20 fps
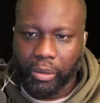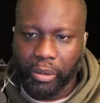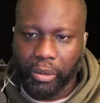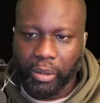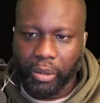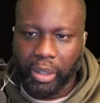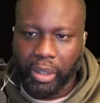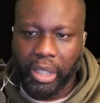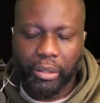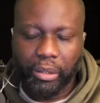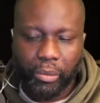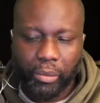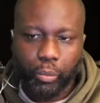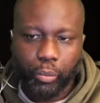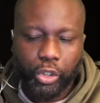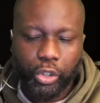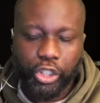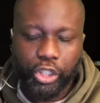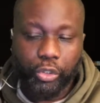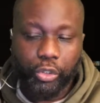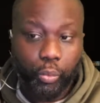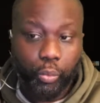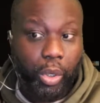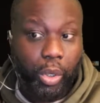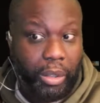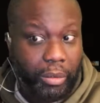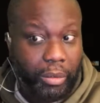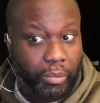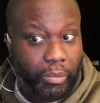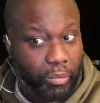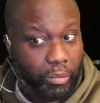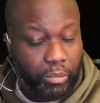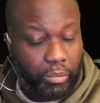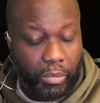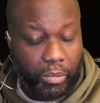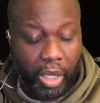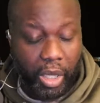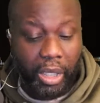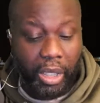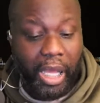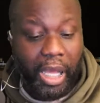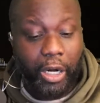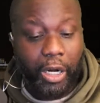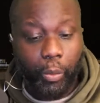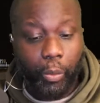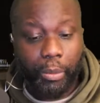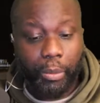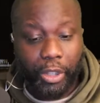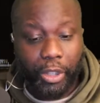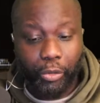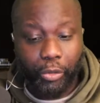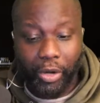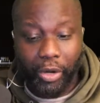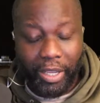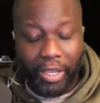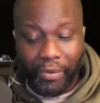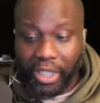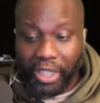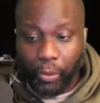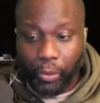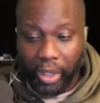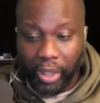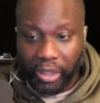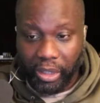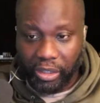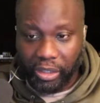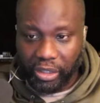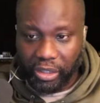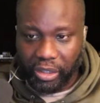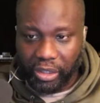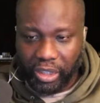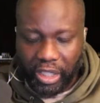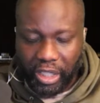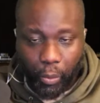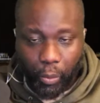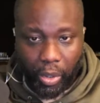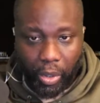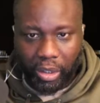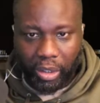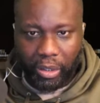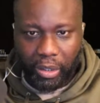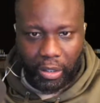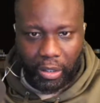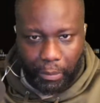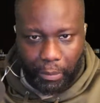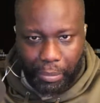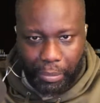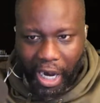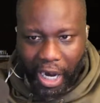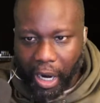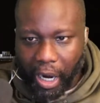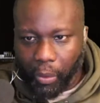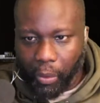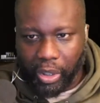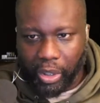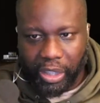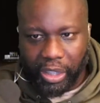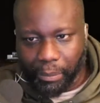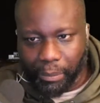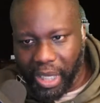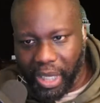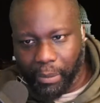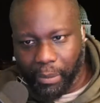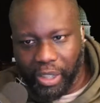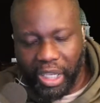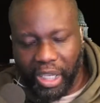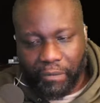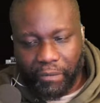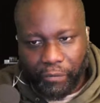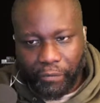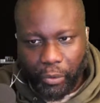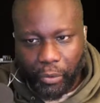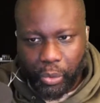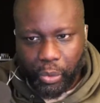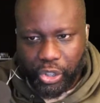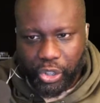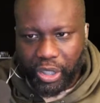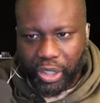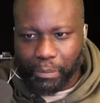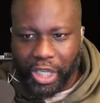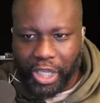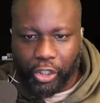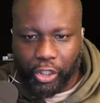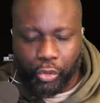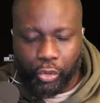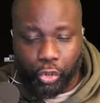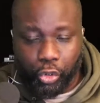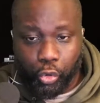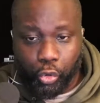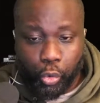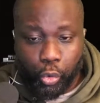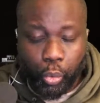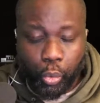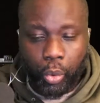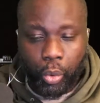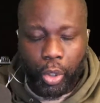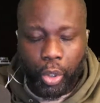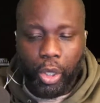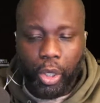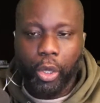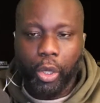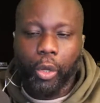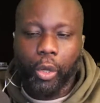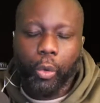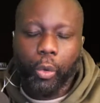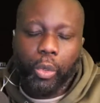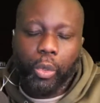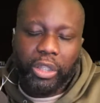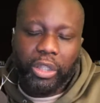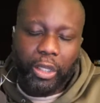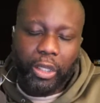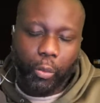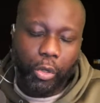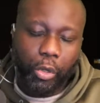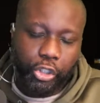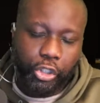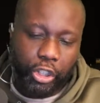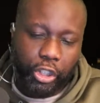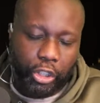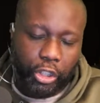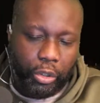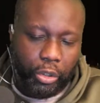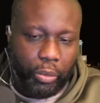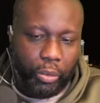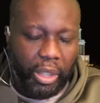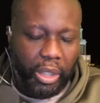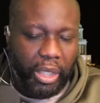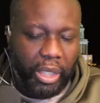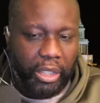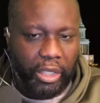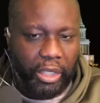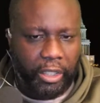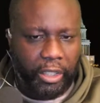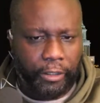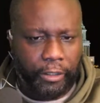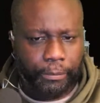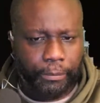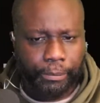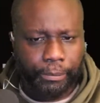and which is what a lot of women crave anyway, is that they want power and to be able to influence you and make you do what they want you to do. And, um,